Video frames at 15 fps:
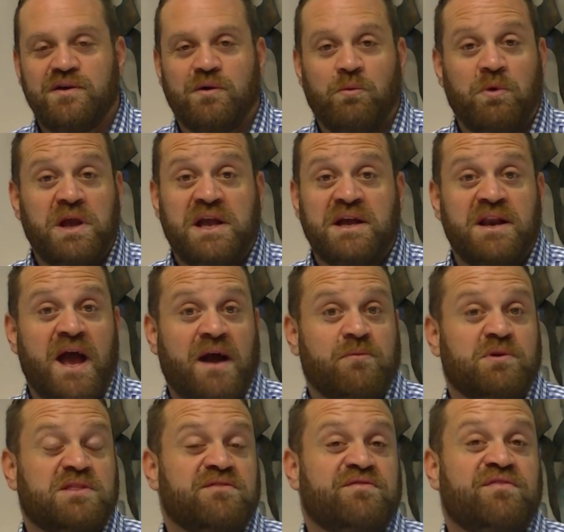Reconnect
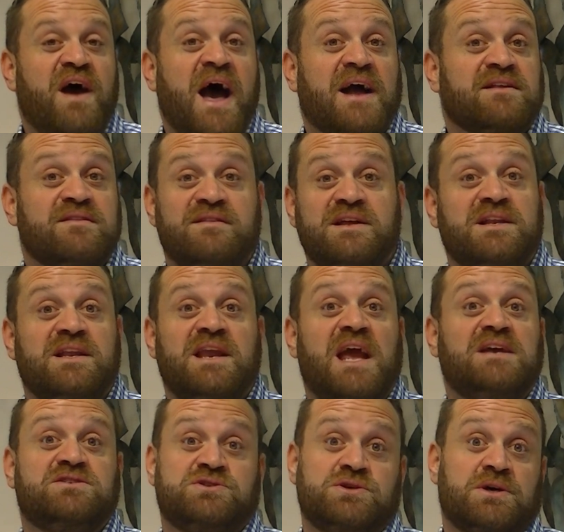with the fact that
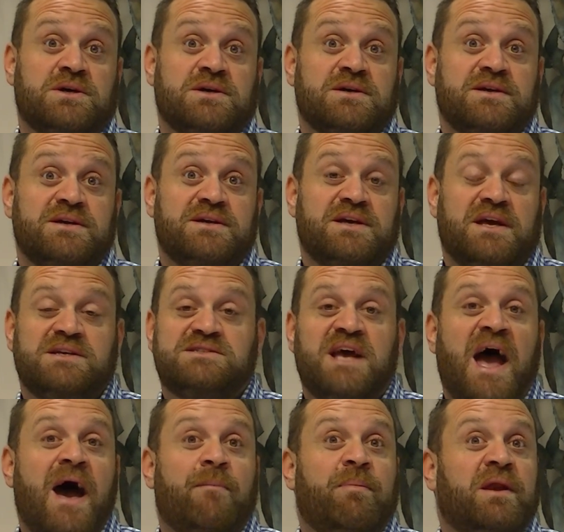nature, is
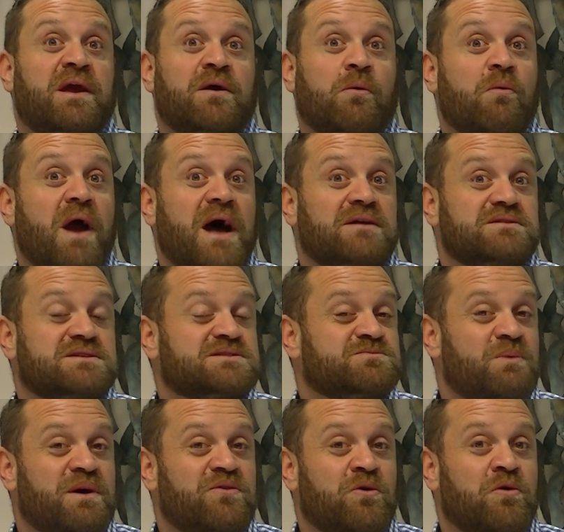happening around us
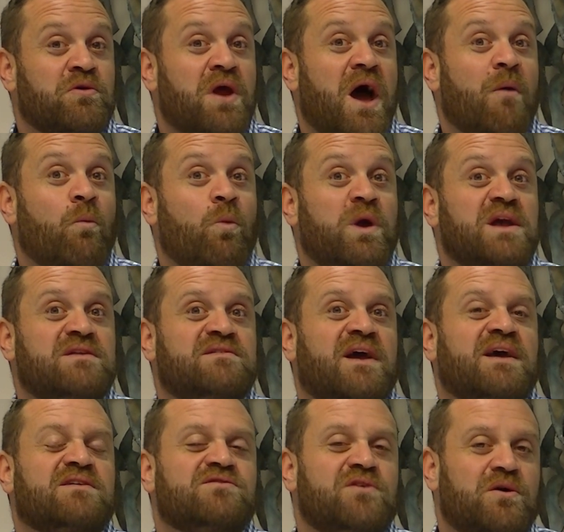whether or not we
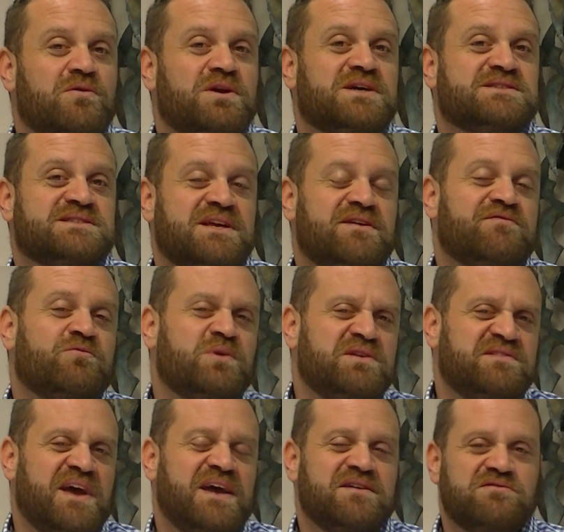take notice. And if we
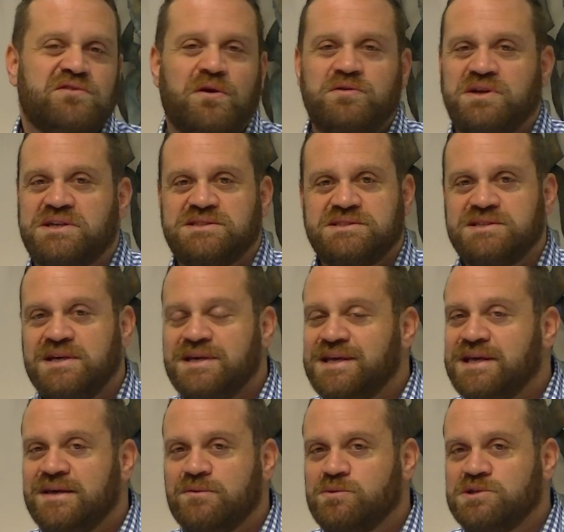take notice,
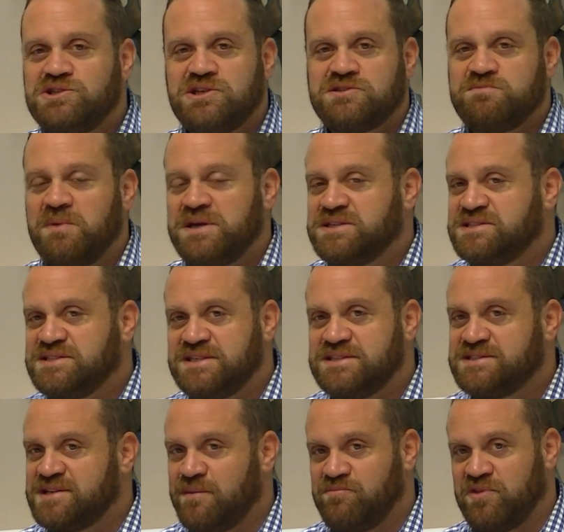we just might see
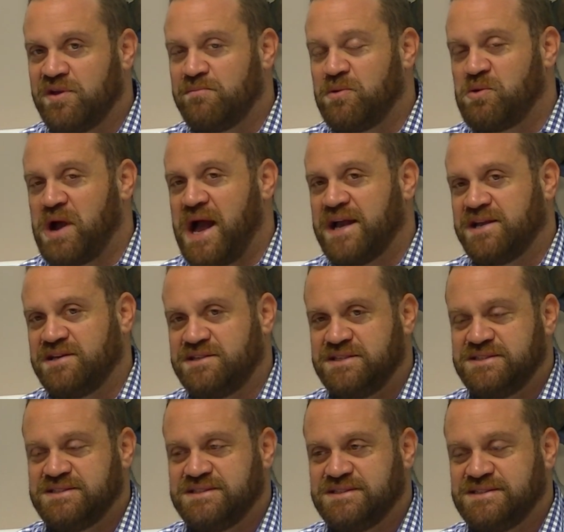something miraculous.
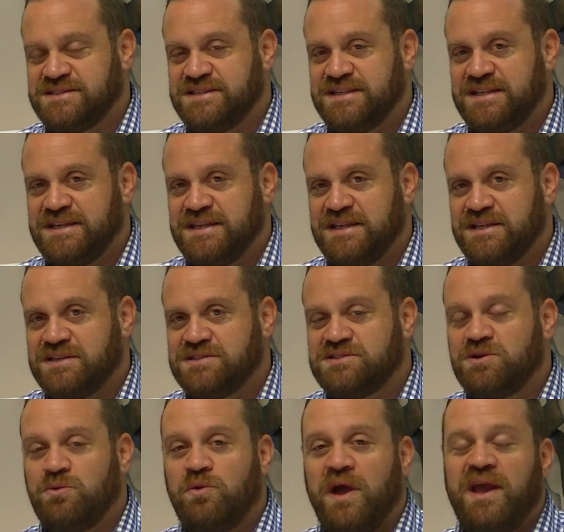
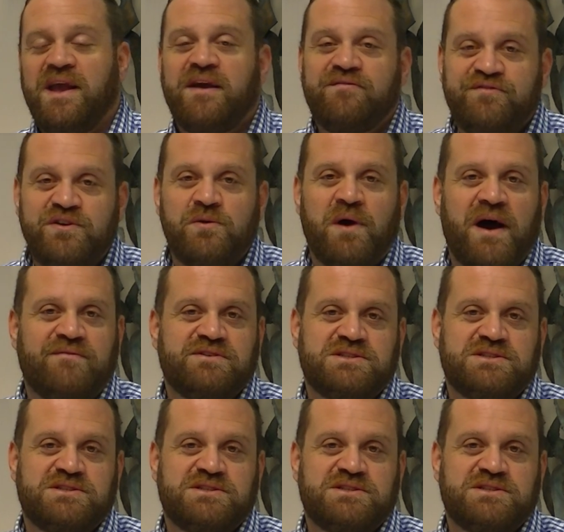So if you have a